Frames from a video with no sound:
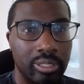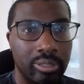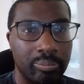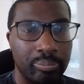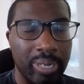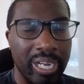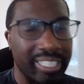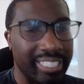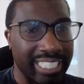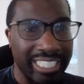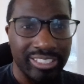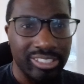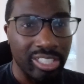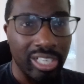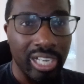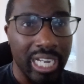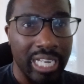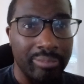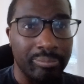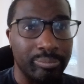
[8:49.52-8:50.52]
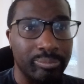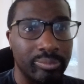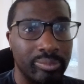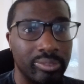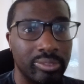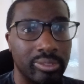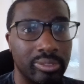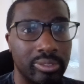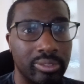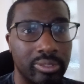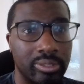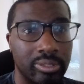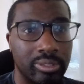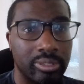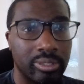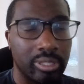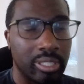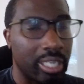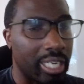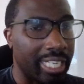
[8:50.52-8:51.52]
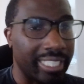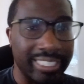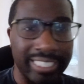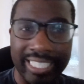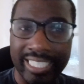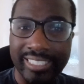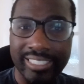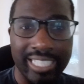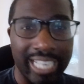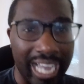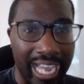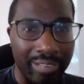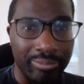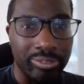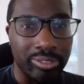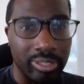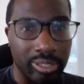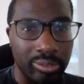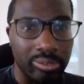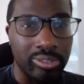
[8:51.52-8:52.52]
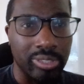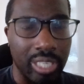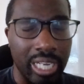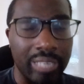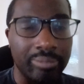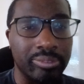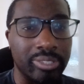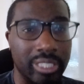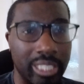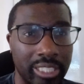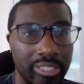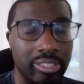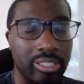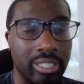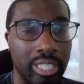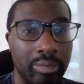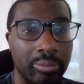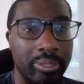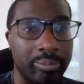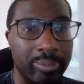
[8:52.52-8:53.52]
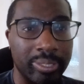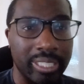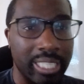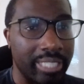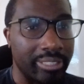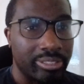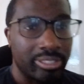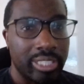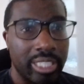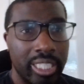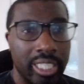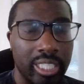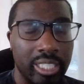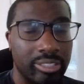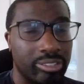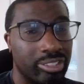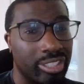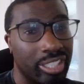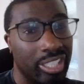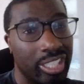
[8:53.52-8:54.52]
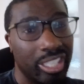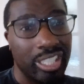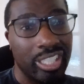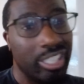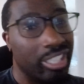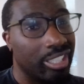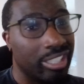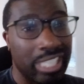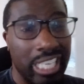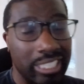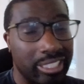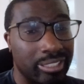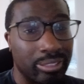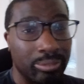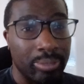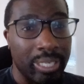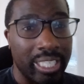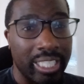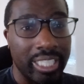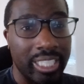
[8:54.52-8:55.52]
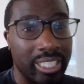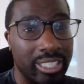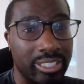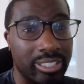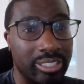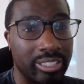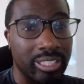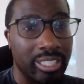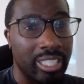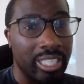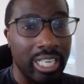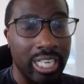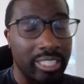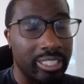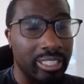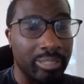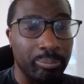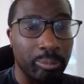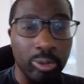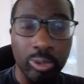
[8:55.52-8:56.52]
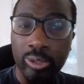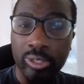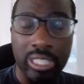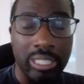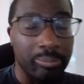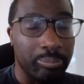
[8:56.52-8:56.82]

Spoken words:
But I need time. I need absolute time to get to know him, and that's it. And that's the way it is. And the more